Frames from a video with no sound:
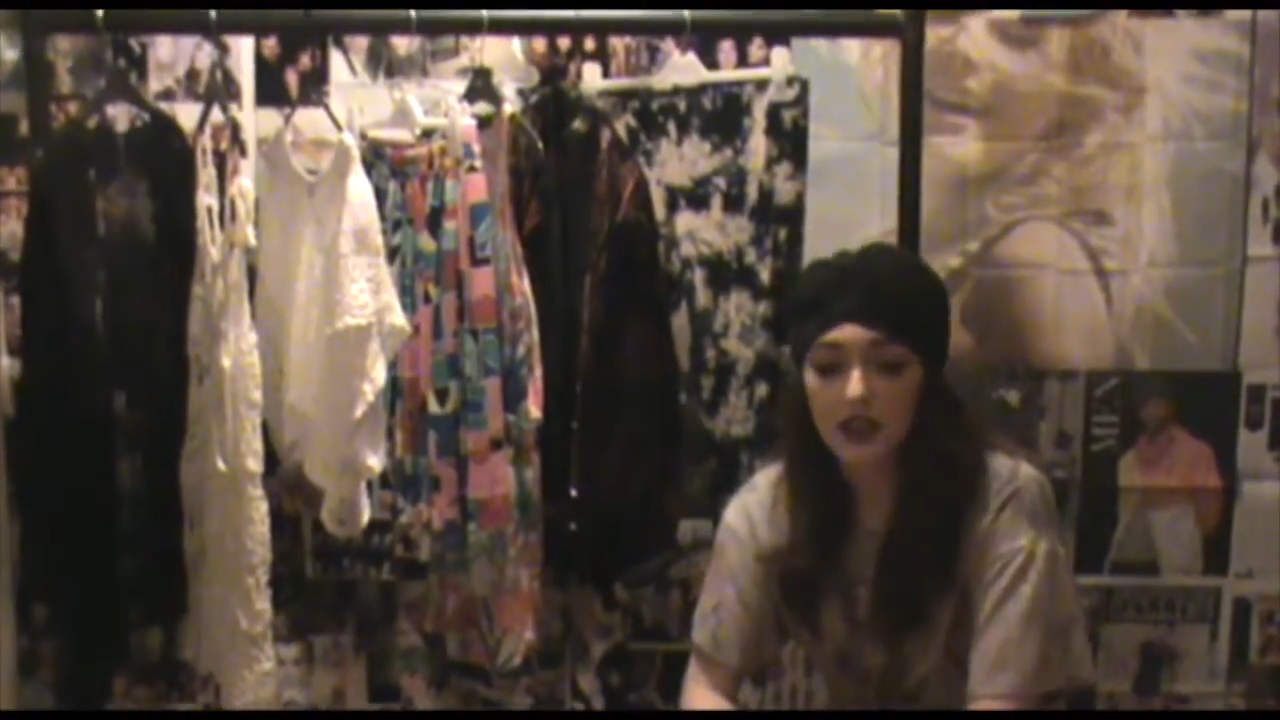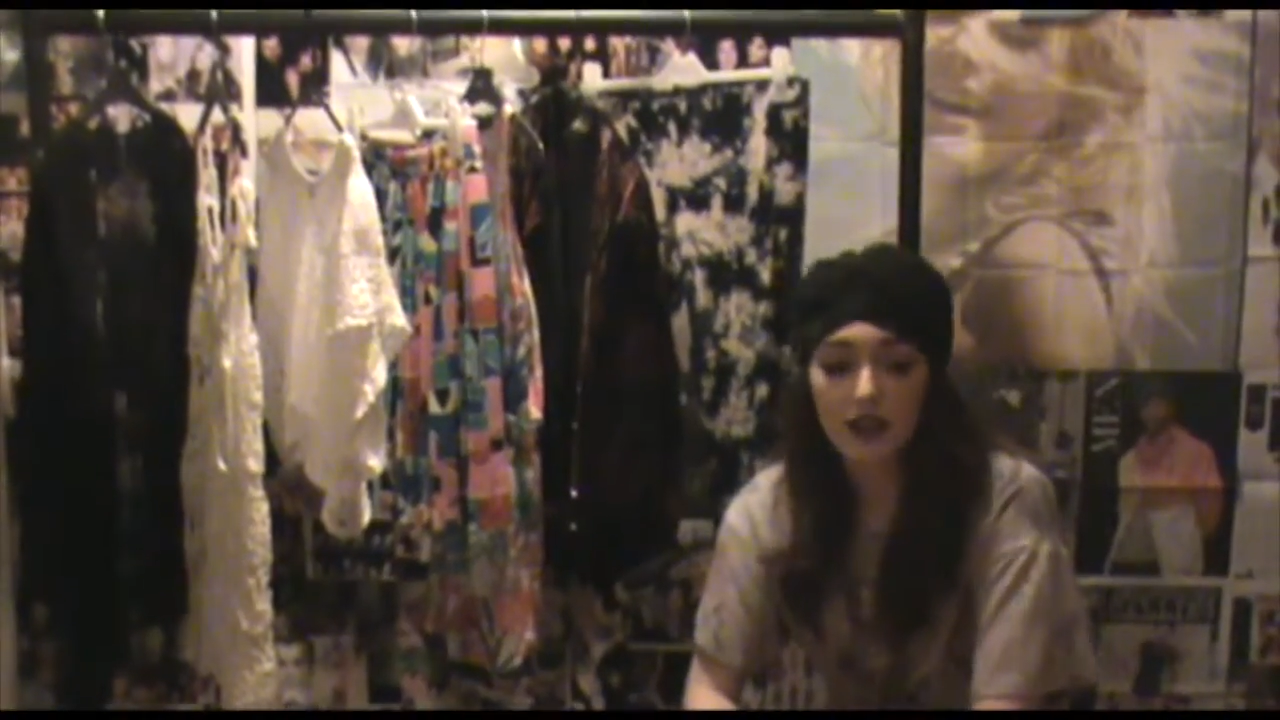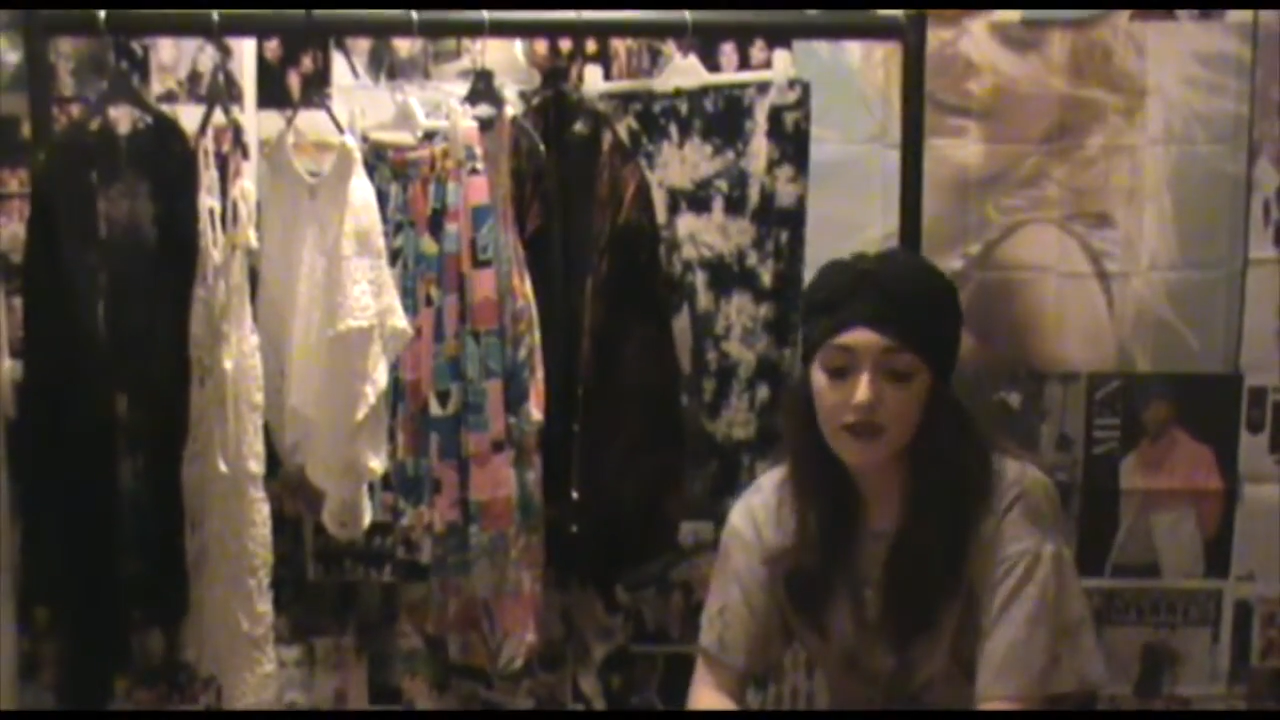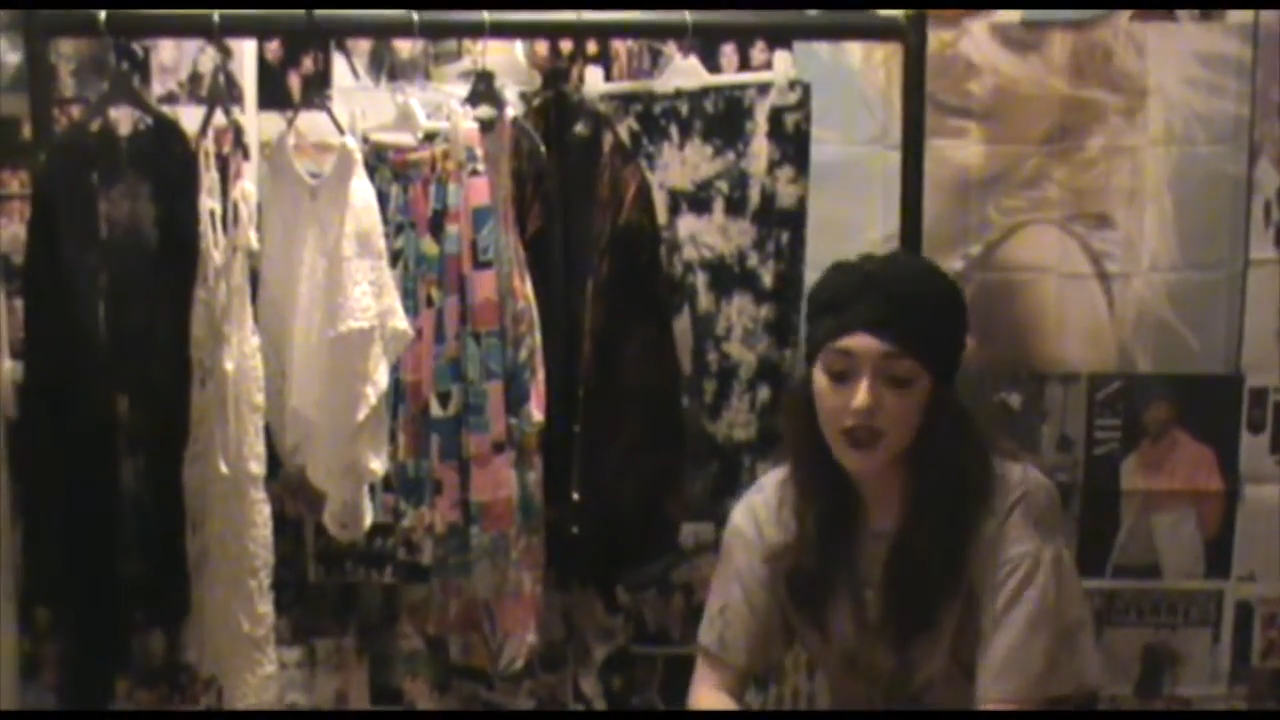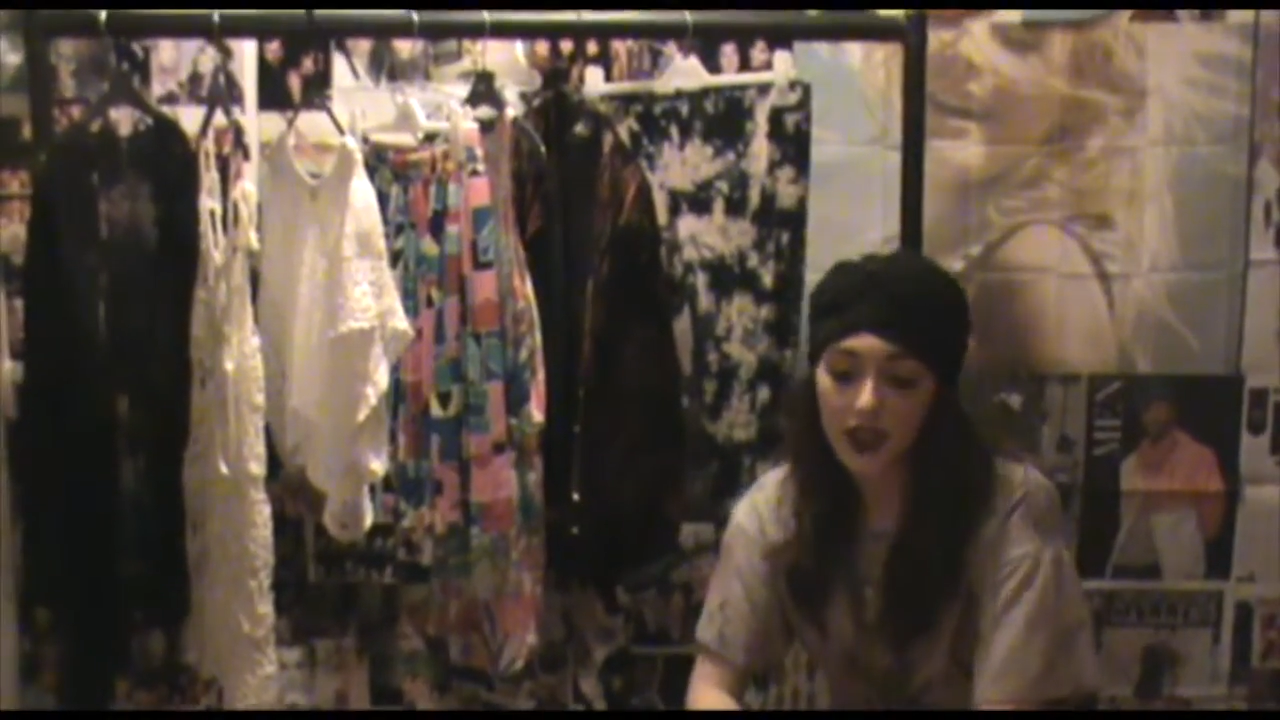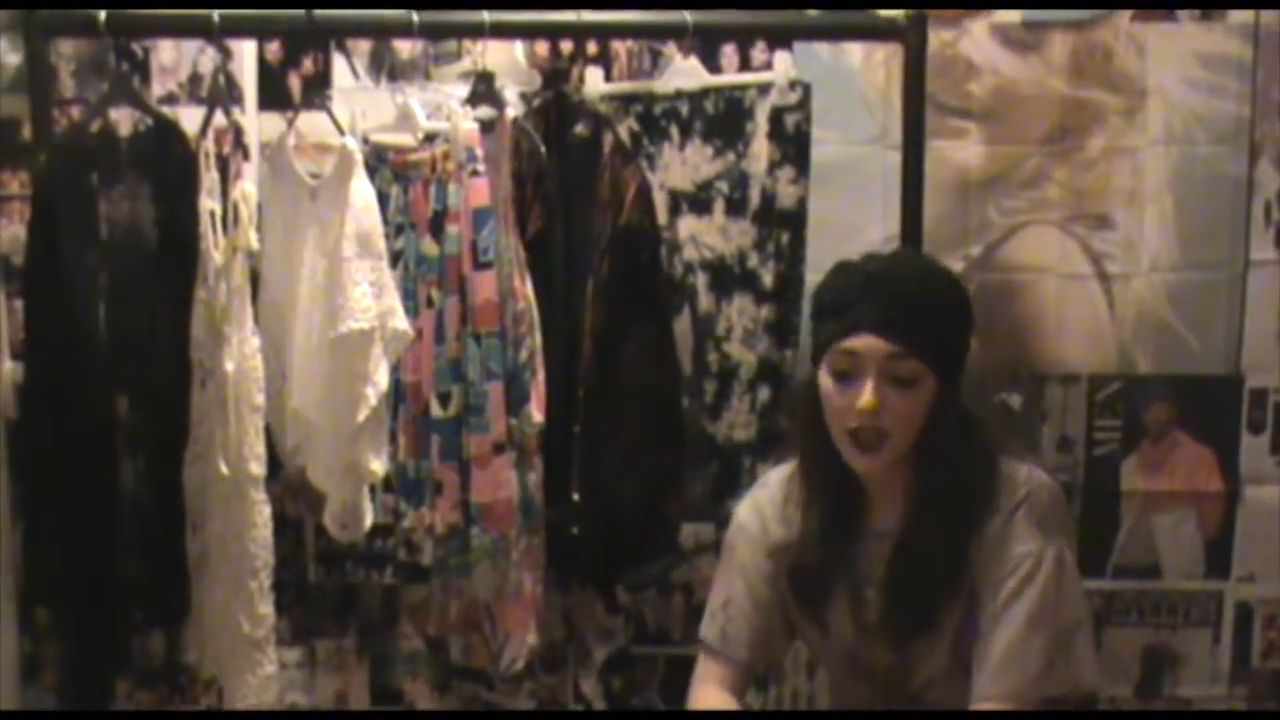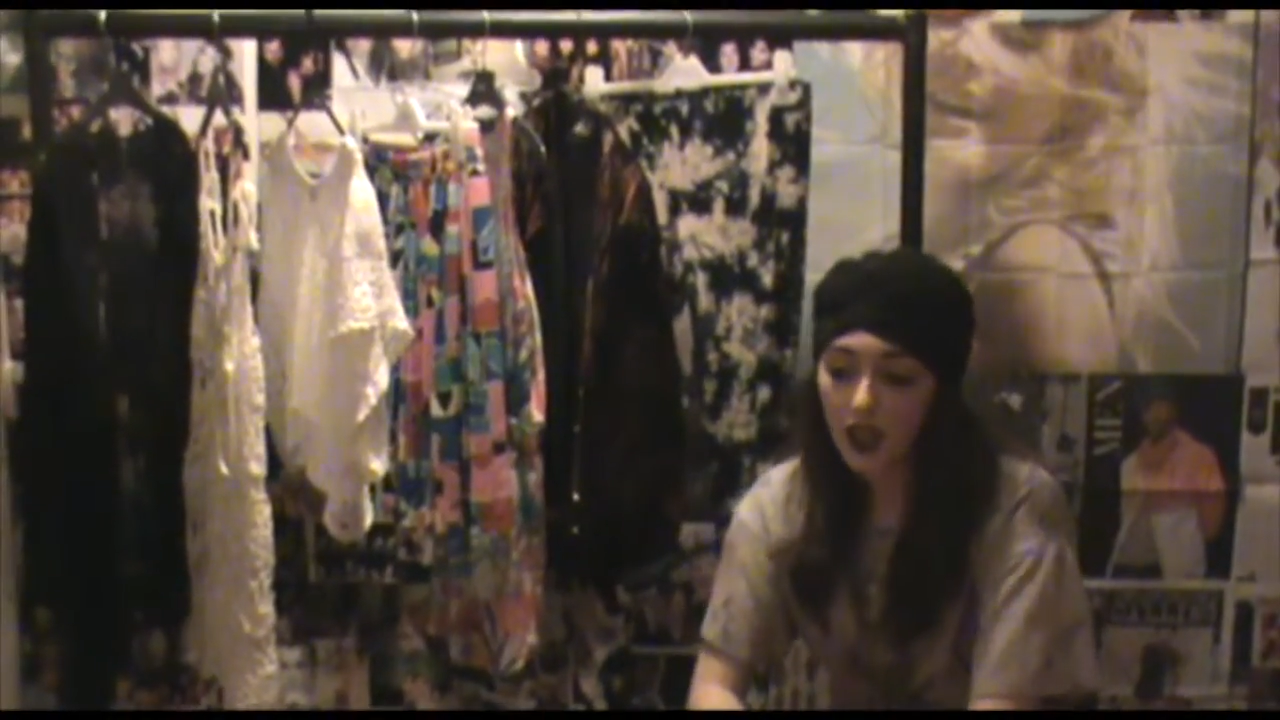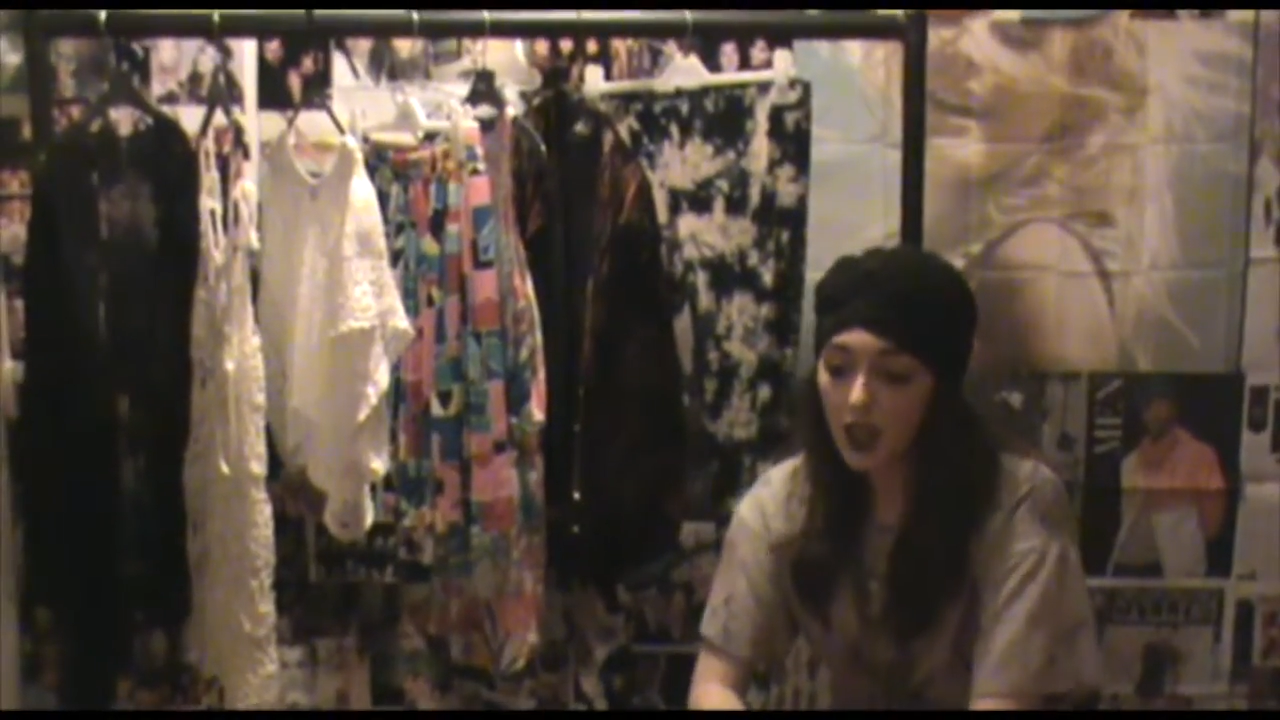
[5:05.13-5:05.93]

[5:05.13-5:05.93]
I think